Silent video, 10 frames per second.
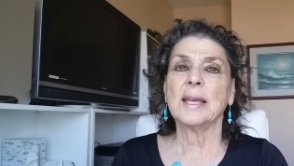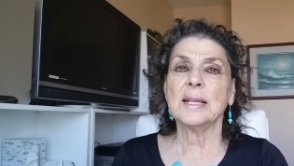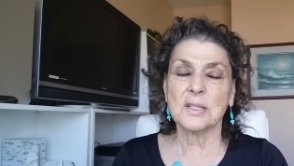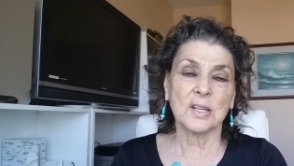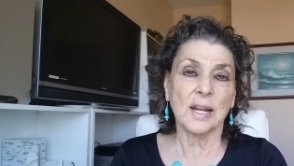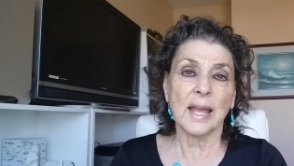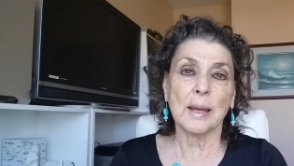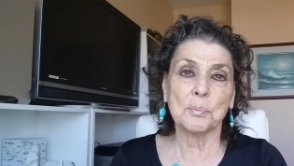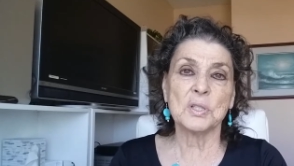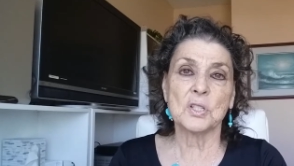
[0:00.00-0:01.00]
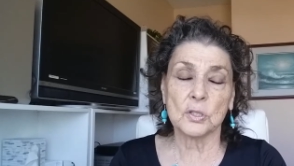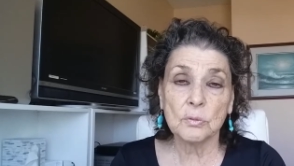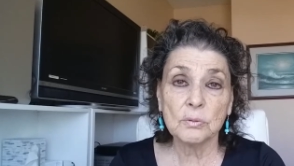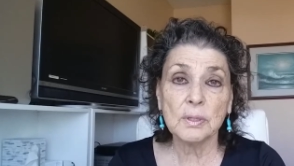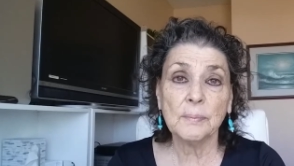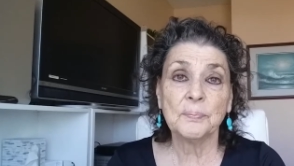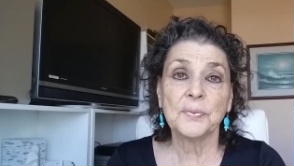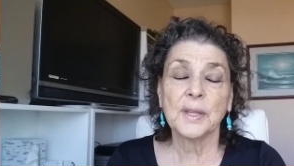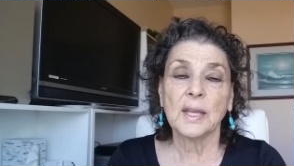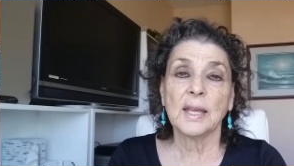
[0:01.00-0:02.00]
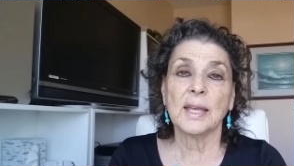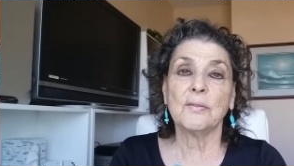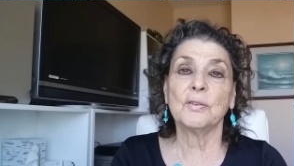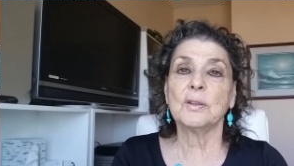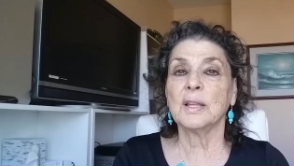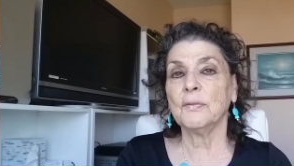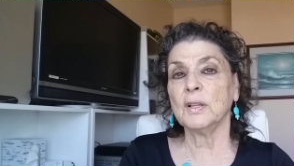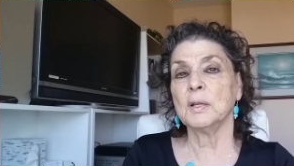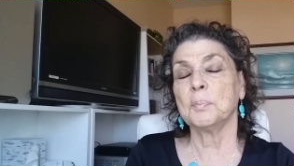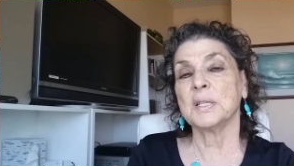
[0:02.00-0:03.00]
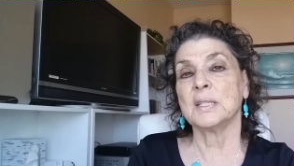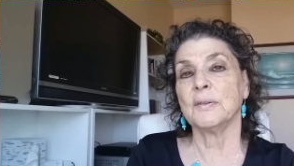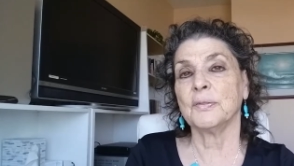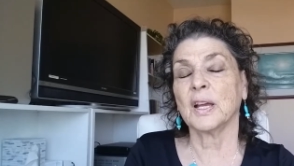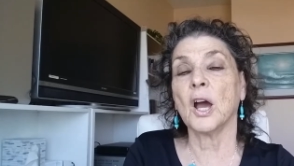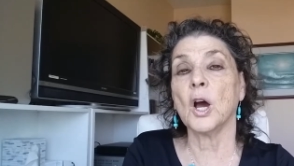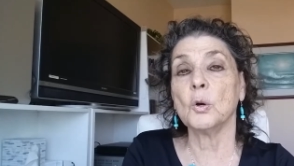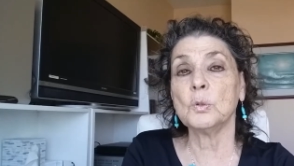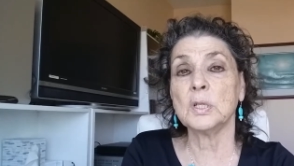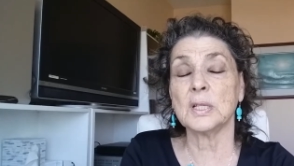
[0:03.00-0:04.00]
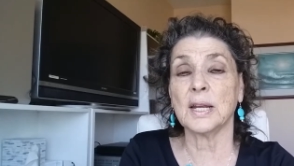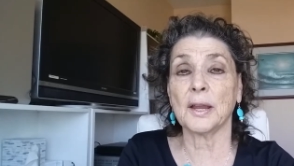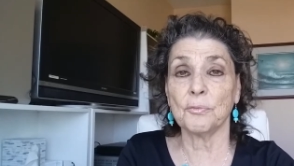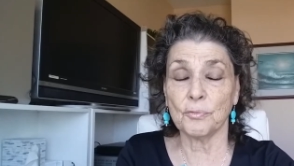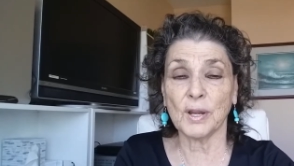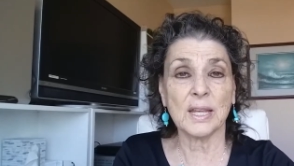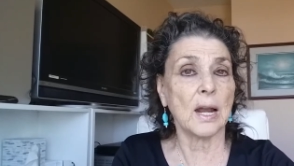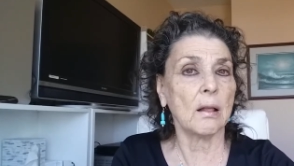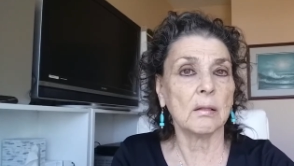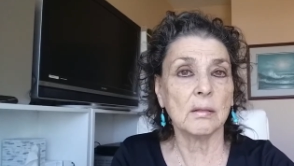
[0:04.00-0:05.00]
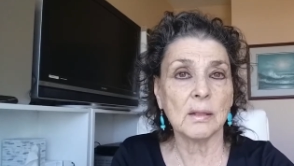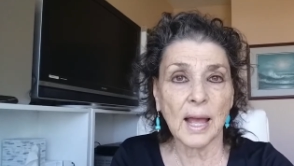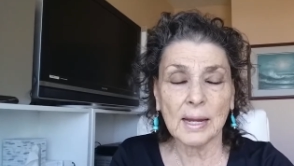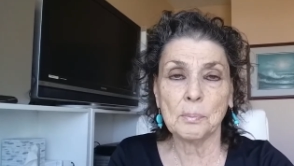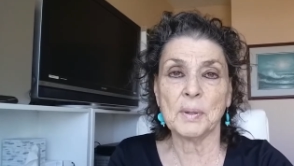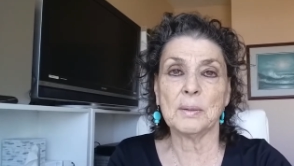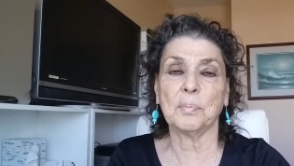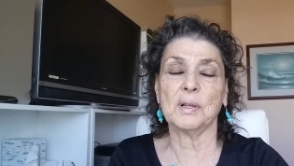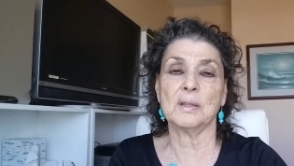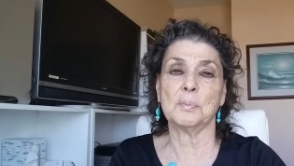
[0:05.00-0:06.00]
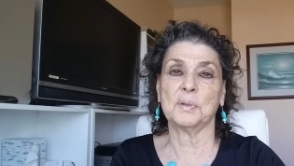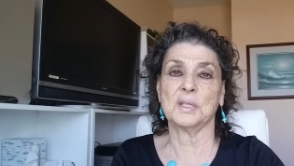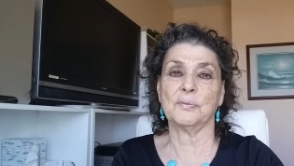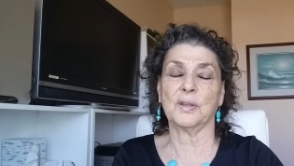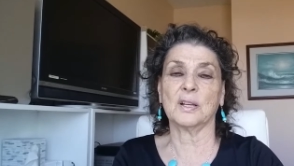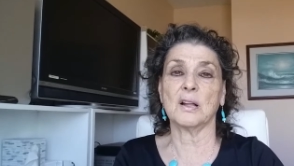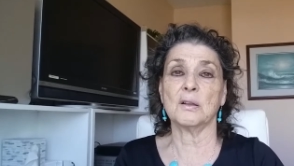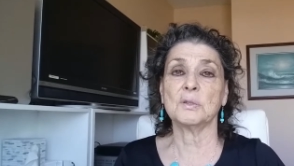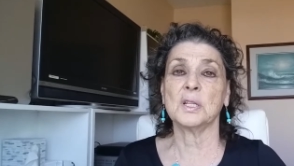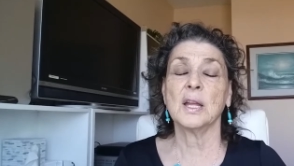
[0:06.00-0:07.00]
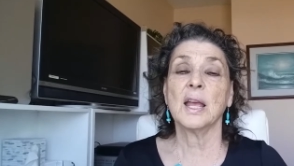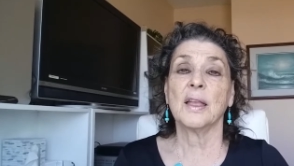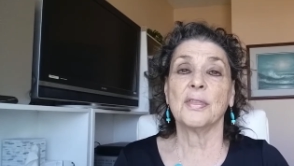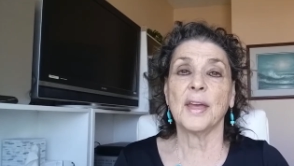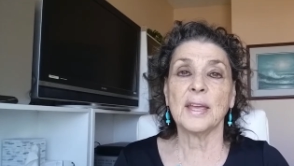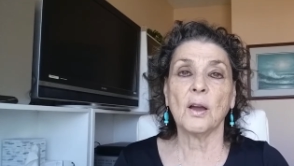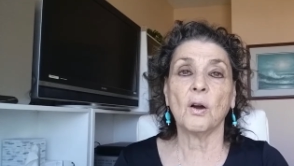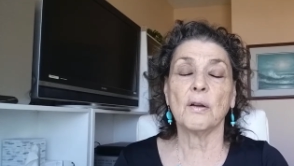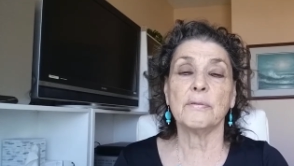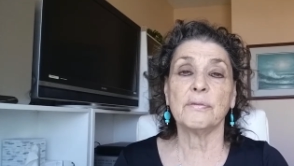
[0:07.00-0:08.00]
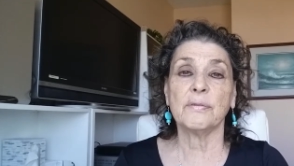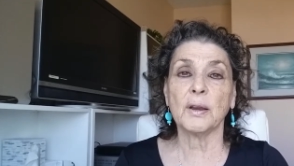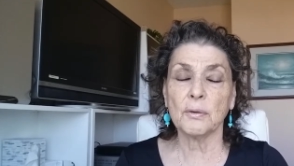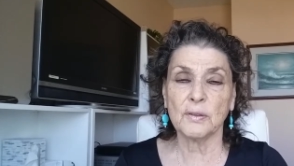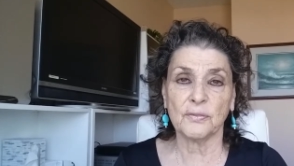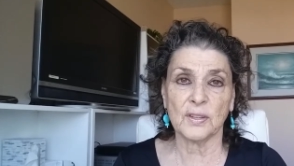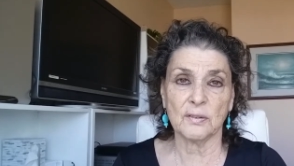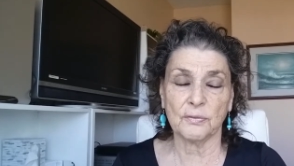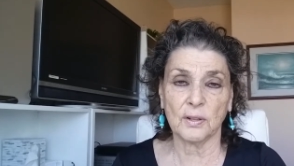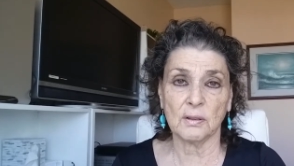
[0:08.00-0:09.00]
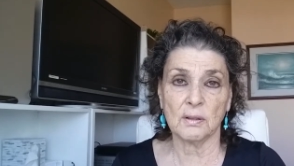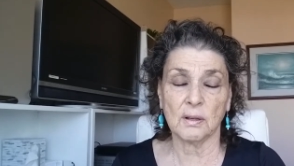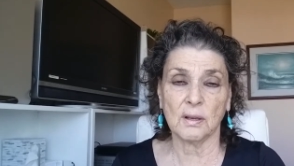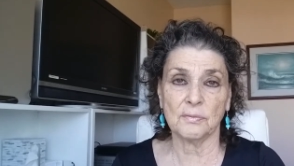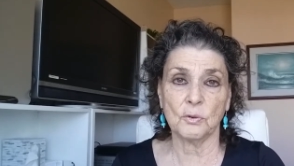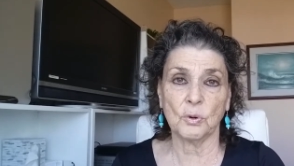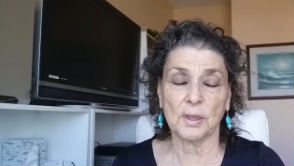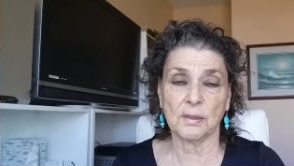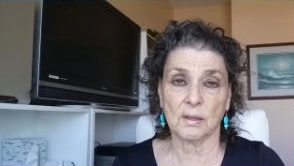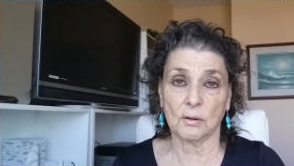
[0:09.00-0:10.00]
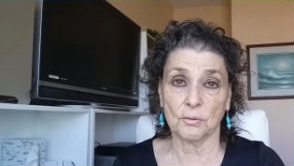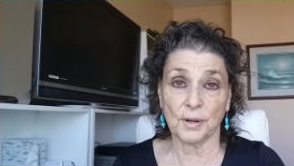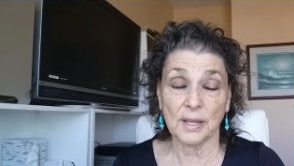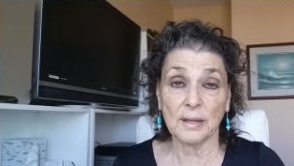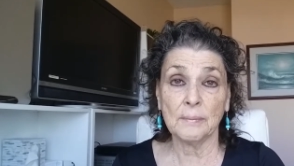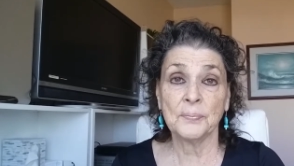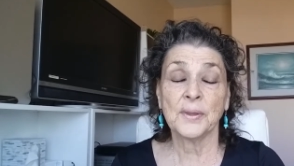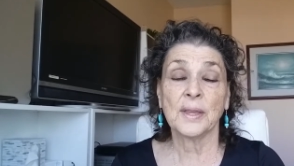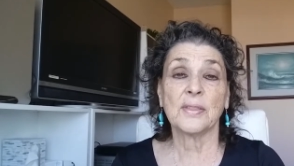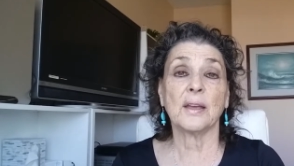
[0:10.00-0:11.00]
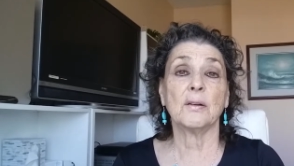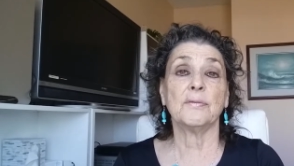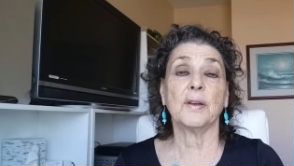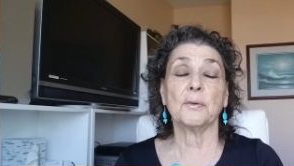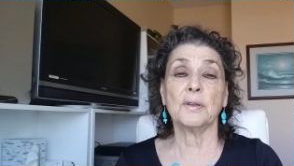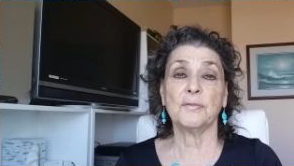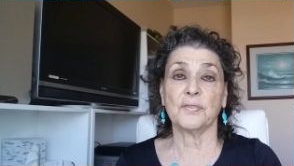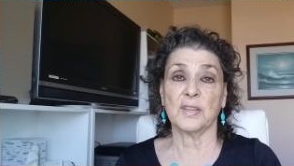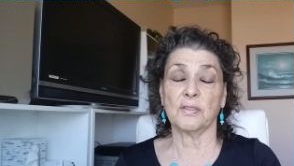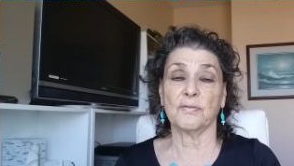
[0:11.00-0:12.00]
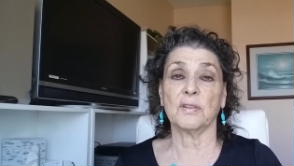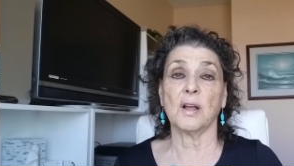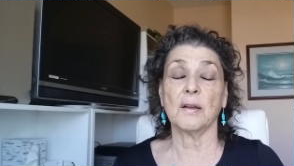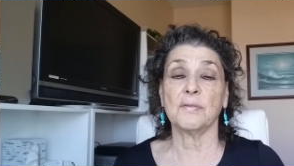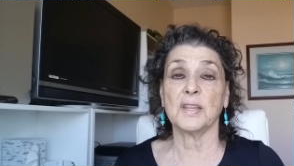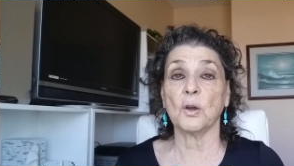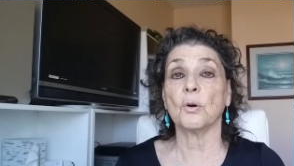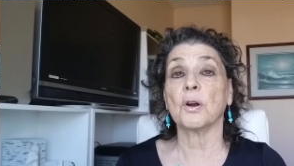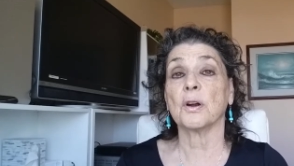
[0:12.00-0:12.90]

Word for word: it's going to happen soon. If you live on the Pacific coast, and I read a lot of people on the Pacific coast, they are very fearful of North Korea. They are very fearful of the